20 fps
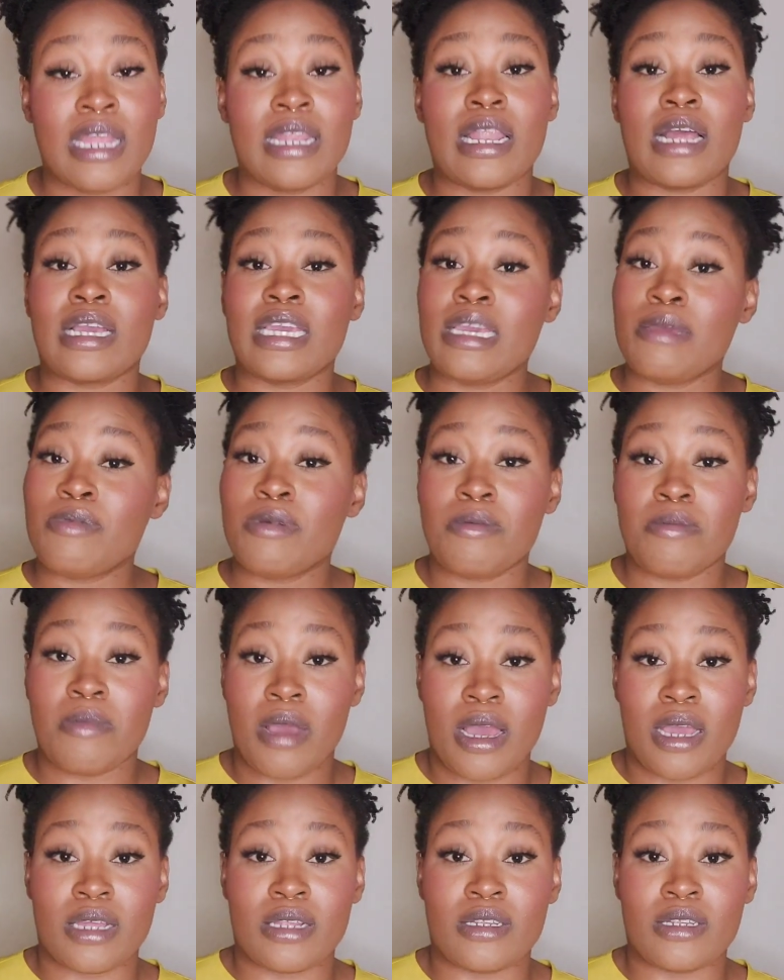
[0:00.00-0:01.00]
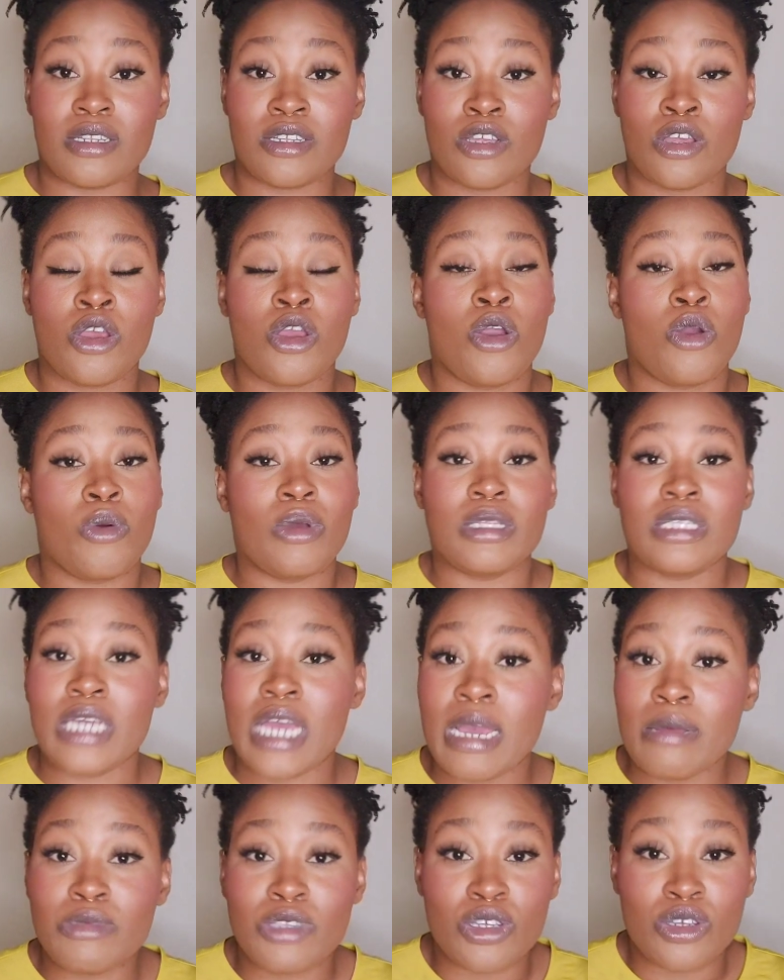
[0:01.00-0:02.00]
Now keep in mind, when
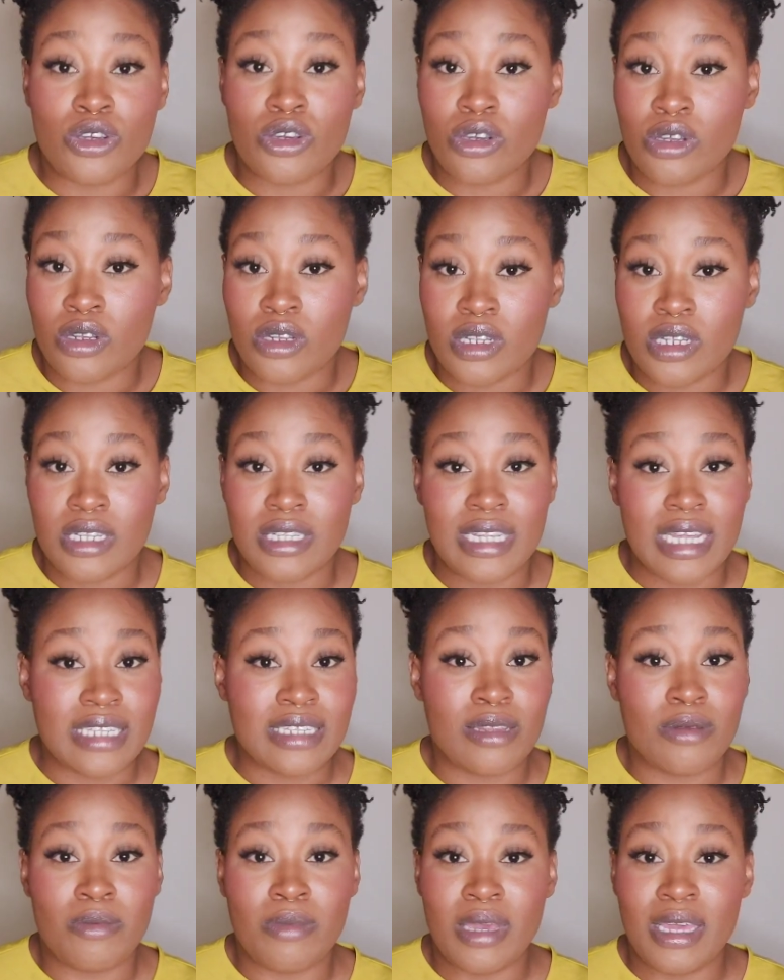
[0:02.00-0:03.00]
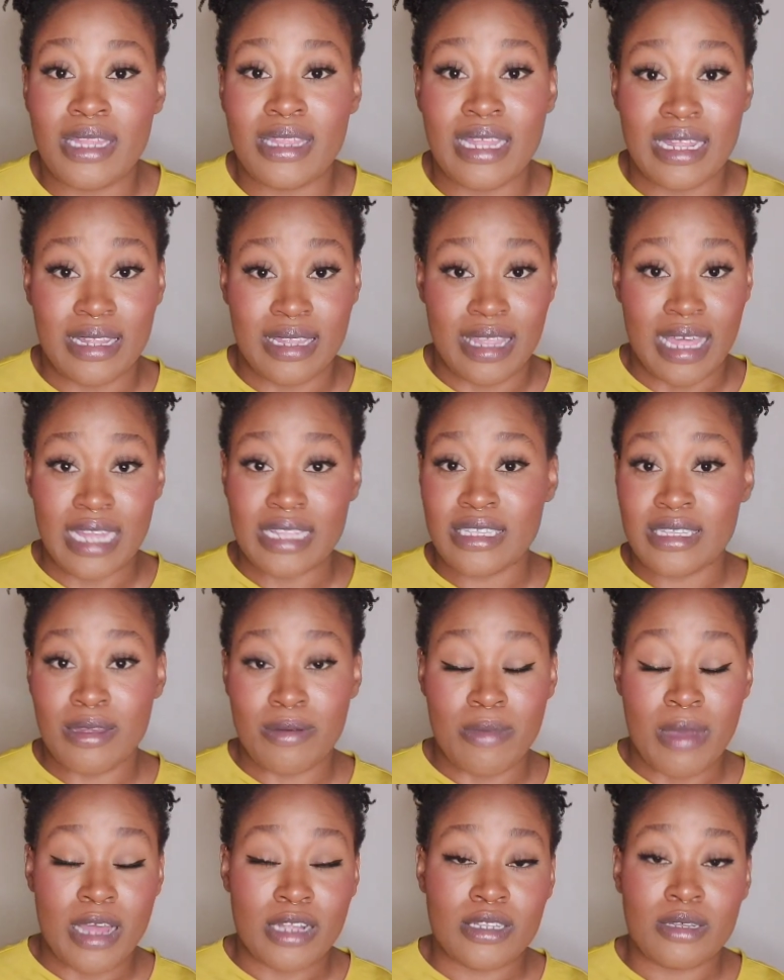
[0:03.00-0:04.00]
times are good, it doesn't mean that that's the
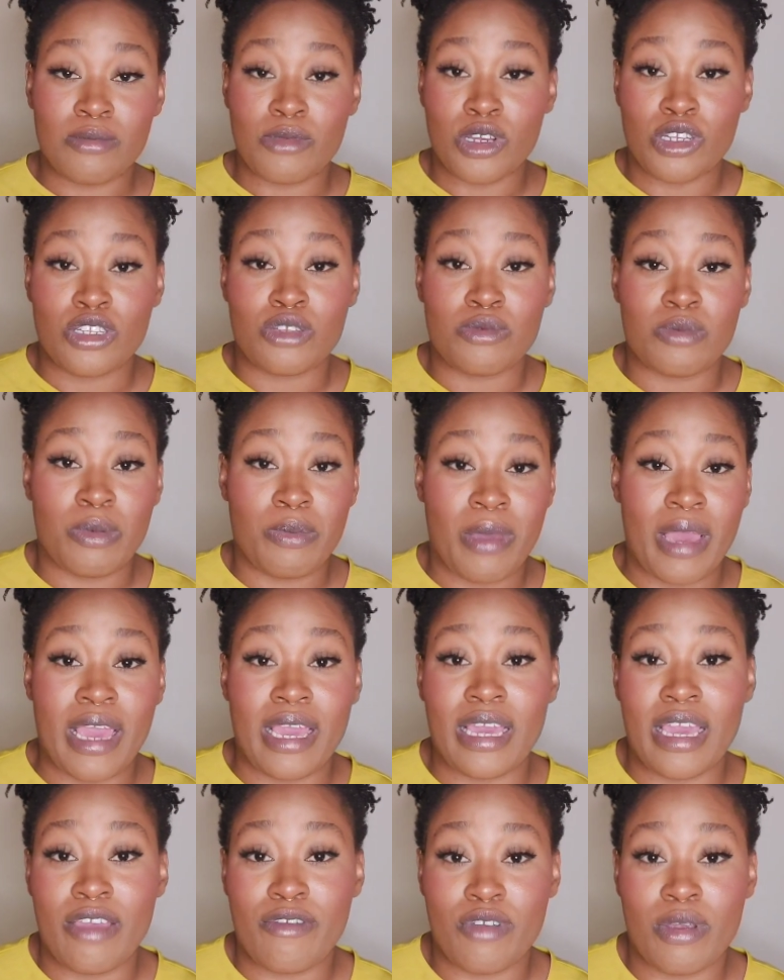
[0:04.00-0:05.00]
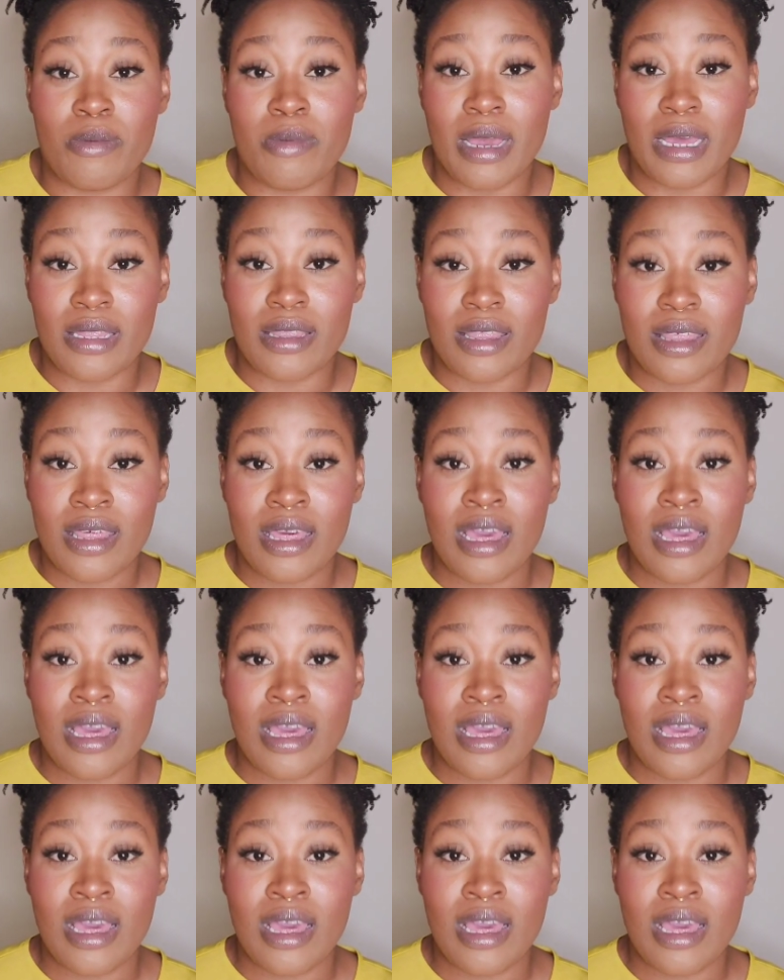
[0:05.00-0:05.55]
amount I'm going to be paying every month.